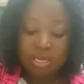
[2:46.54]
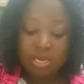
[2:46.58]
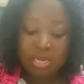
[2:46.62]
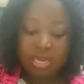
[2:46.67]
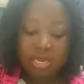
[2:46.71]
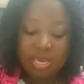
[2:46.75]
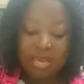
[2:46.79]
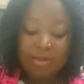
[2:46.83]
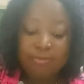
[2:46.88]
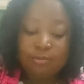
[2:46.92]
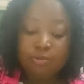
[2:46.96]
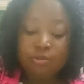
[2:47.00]

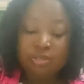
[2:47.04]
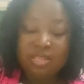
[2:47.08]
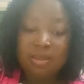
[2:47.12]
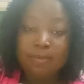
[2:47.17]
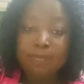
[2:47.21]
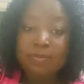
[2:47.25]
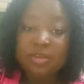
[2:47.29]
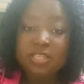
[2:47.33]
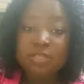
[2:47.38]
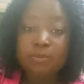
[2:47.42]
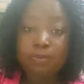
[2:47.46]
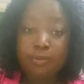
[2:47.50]
up to the
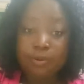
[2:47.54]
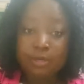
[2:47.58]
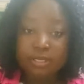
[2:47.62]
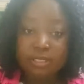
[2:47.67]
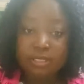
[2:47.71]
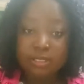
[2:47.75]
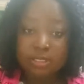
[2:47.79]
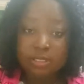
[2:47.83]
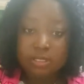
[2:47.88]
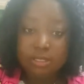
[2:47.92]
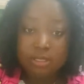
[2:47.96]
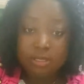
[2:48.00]

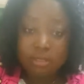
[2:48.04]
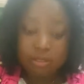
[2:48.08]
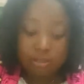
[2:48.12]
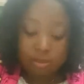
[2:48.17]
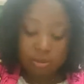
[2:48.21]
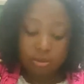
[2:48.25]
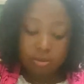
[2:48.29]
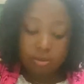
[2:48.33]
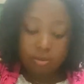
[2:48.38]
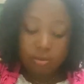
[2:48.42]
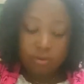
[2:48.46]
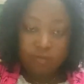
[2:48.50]
midpoint
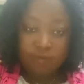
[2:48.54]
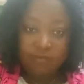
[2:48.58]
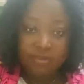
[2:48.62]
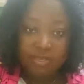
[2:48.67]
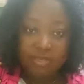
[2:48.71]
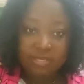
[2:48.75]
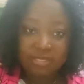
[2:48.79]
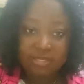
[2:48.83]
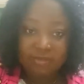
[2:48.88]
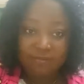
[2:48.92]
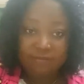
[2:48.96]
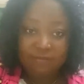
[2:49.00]
of the
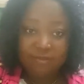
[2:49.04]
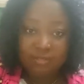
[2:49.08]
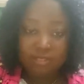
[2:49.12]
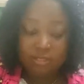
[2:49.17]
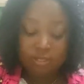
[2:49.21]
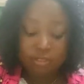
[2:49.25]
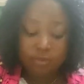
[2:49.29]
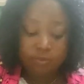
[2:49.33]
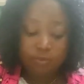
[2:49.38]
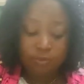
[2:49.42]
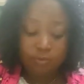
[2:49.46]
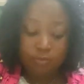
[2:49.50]
symphysis
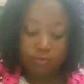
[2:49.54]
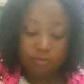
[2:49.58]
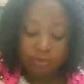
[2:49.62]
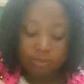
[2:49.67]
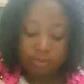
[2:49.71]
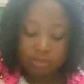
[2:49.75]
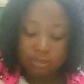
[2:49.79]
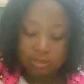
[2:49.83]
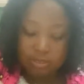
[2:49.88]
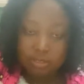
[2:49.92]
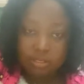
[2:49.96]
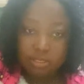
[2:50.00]

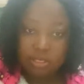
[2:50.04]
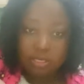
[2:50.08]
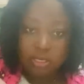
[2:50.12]
pubis.